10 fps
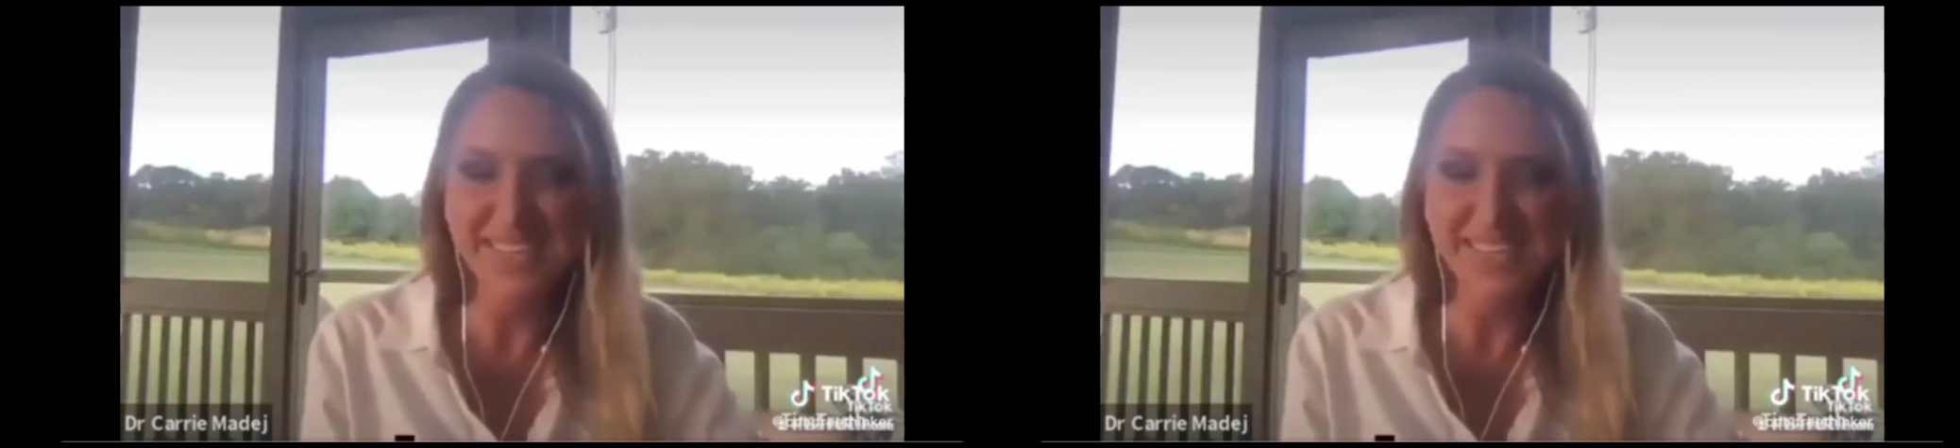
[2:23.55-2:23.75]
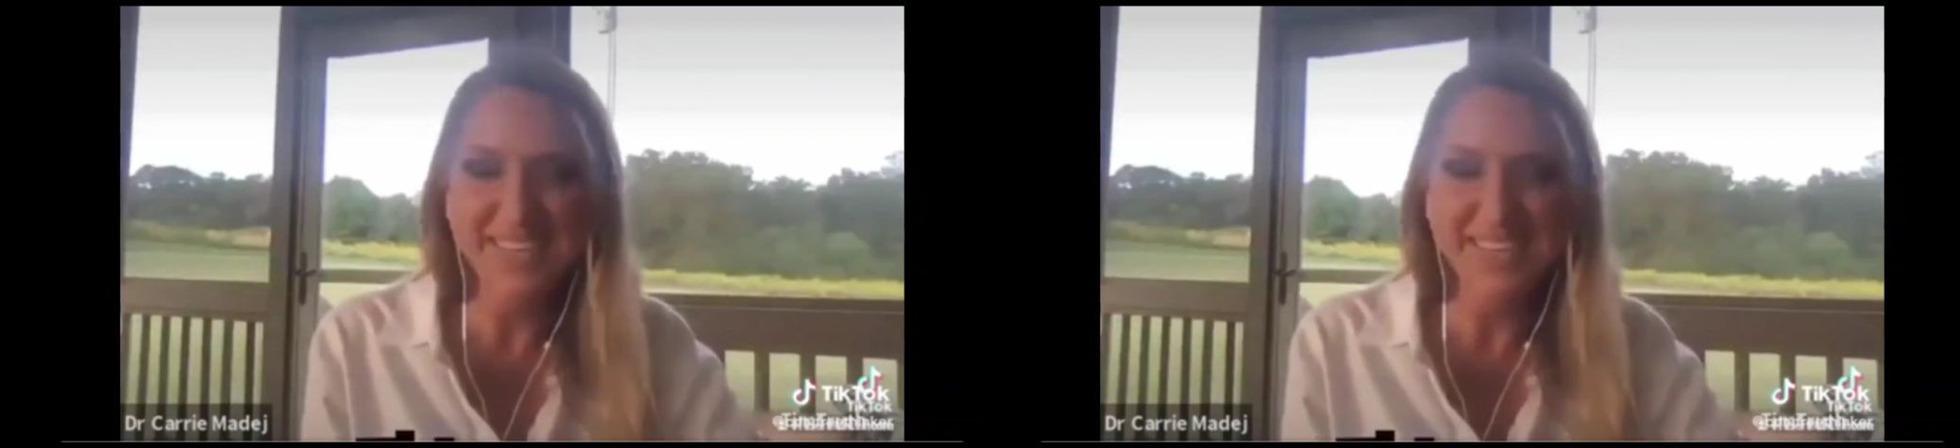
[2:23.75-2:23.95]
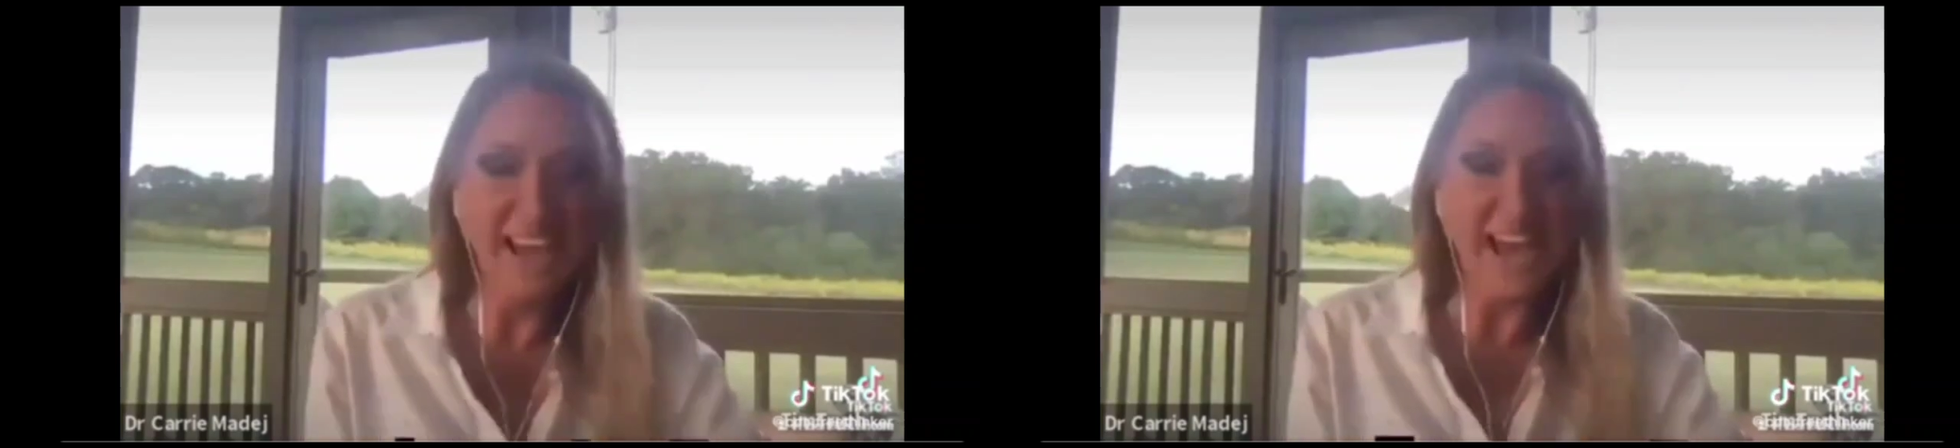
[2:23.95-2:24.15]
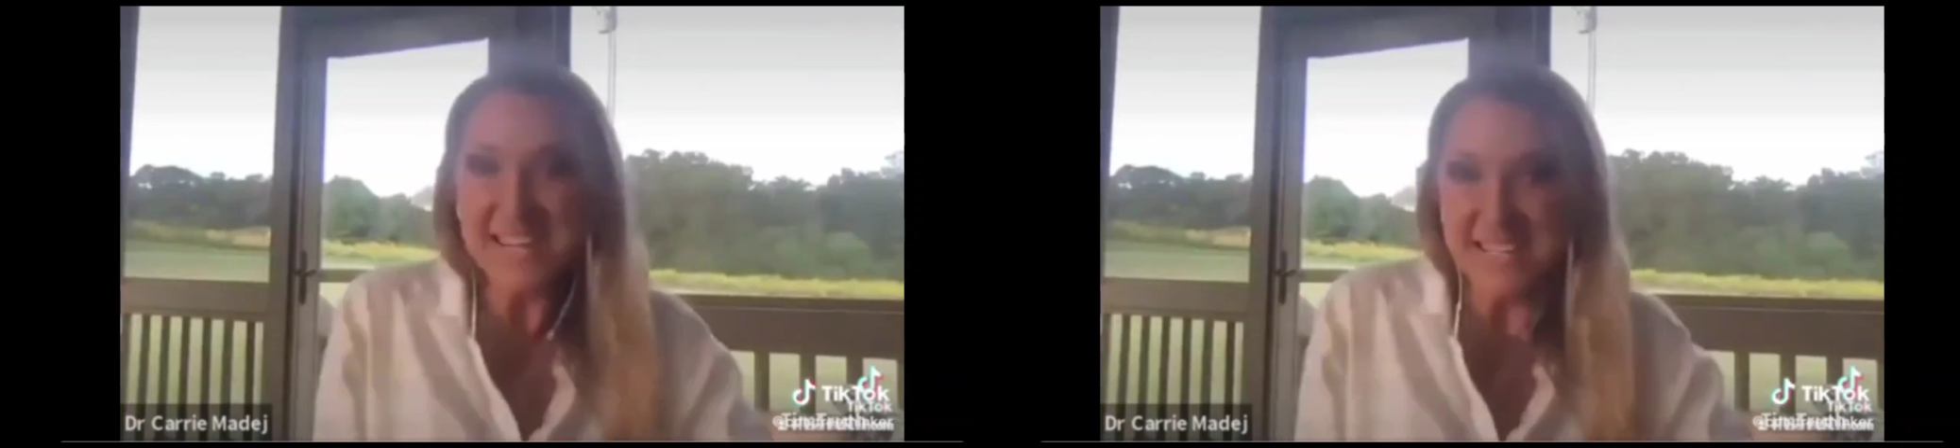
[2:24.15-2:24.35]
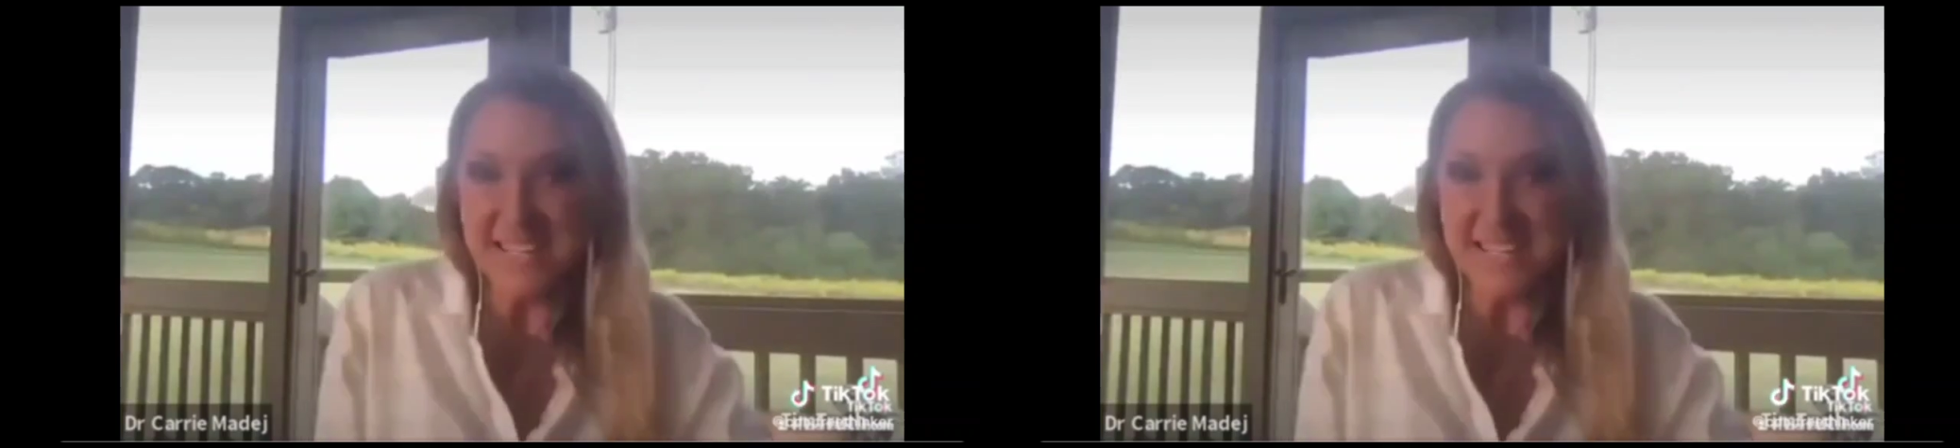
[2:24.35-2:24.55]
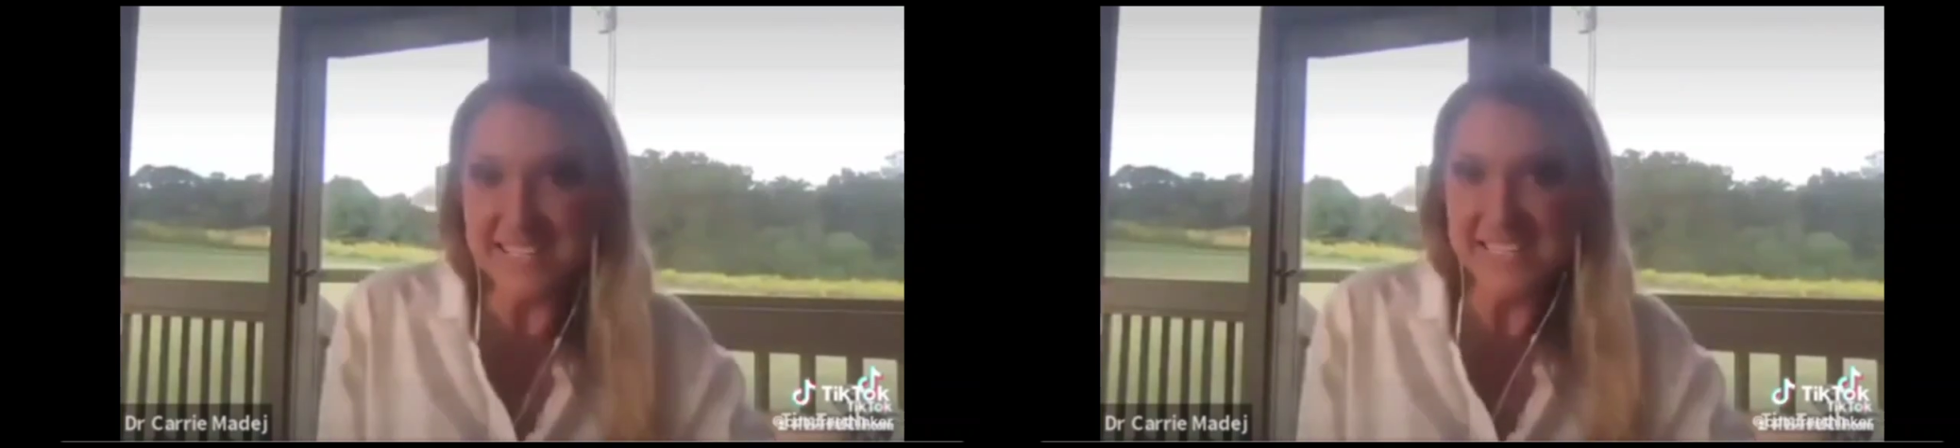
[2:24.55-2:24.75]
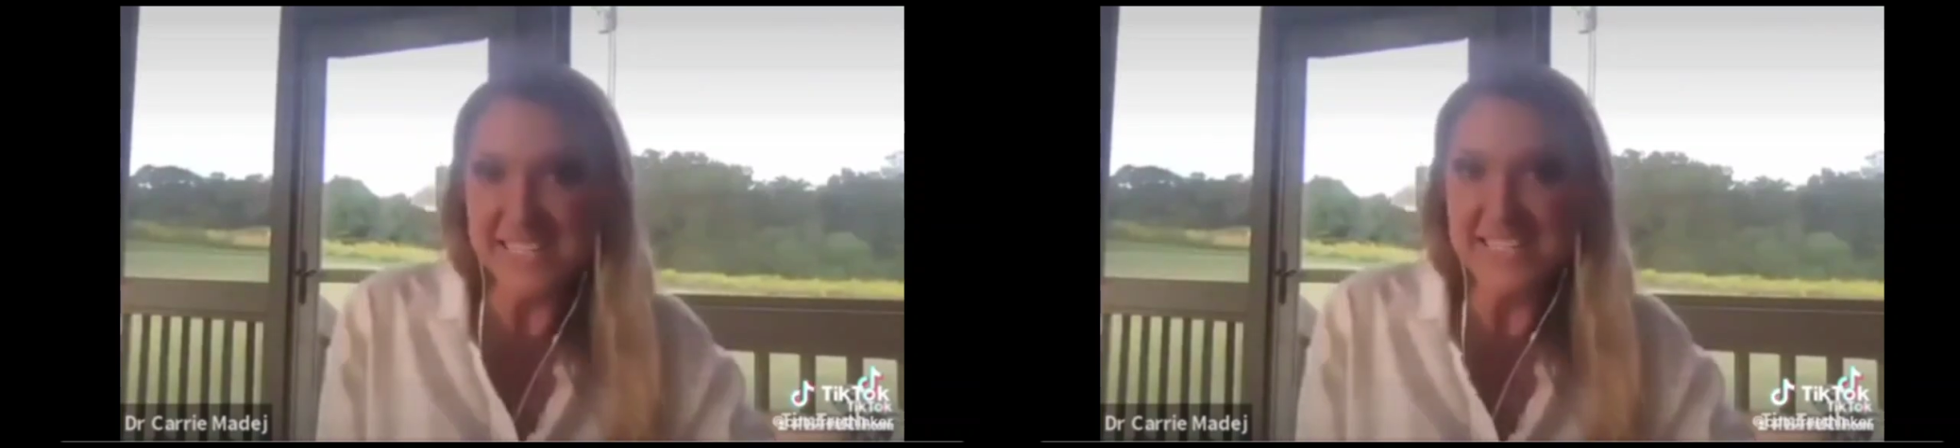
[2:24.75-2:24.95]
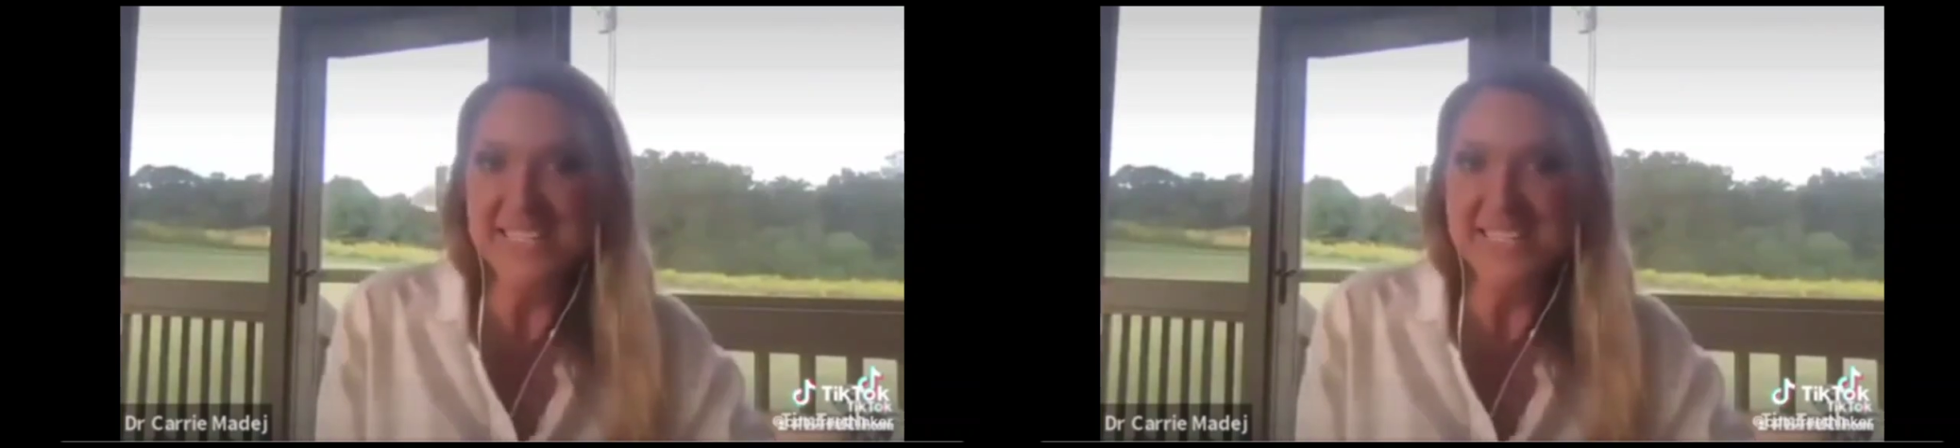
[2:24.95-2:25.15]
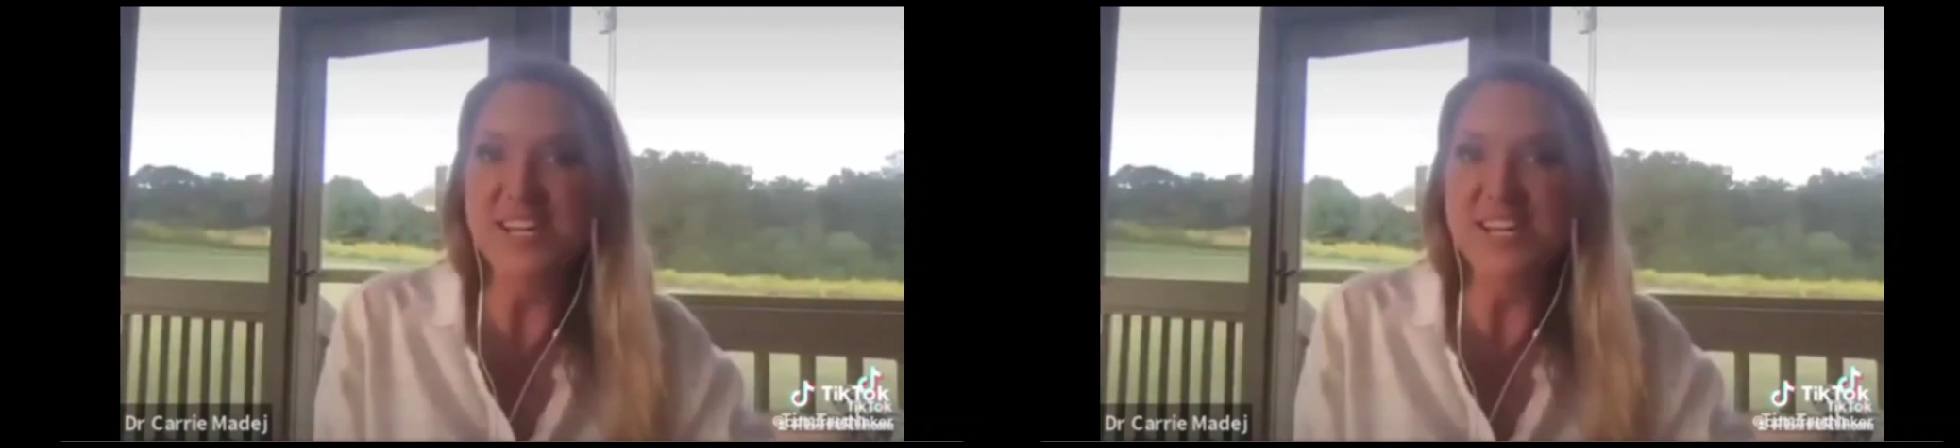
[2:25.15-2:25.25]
I didn't until